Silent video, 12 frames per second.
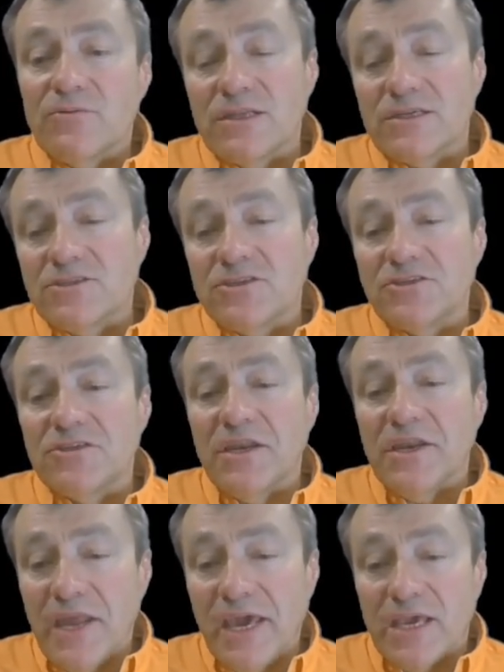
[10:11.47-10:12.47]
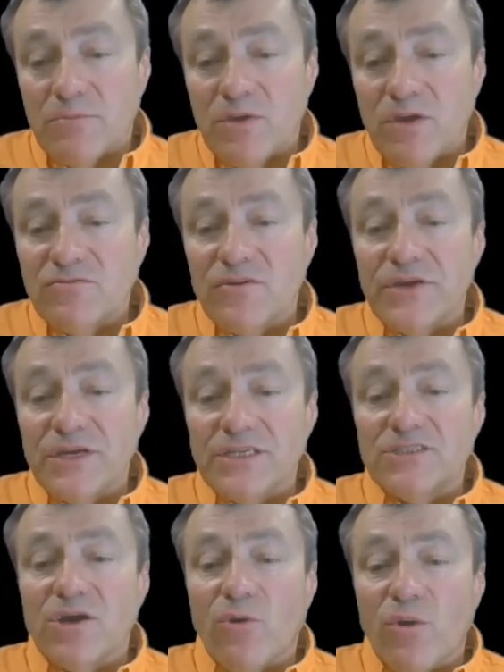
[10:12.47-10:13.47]
Well, it's just a name for
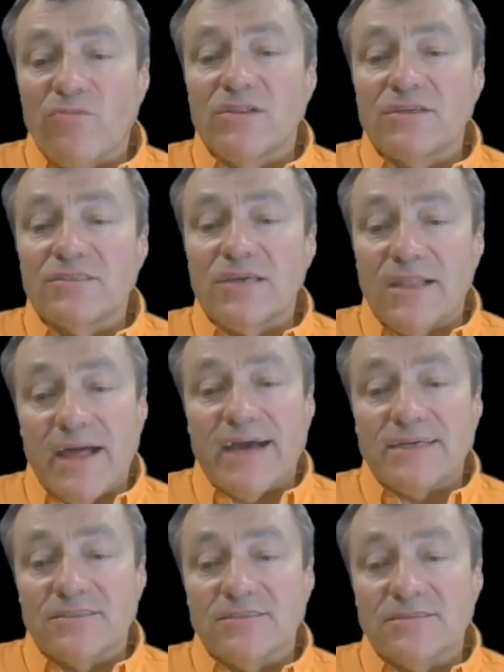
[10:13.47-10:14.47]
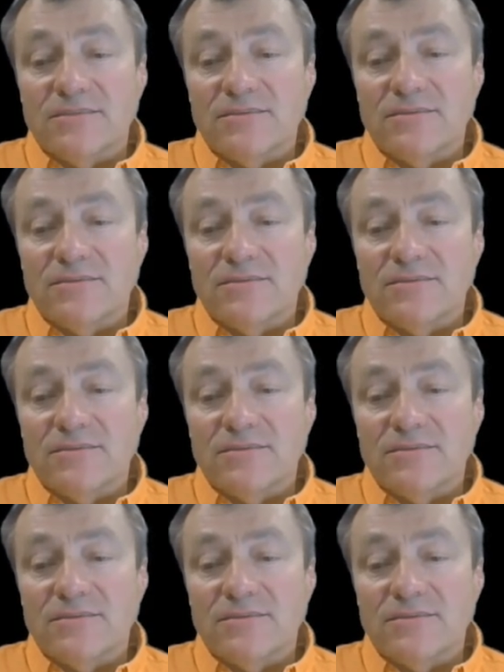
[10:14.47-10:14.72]
each equivalence class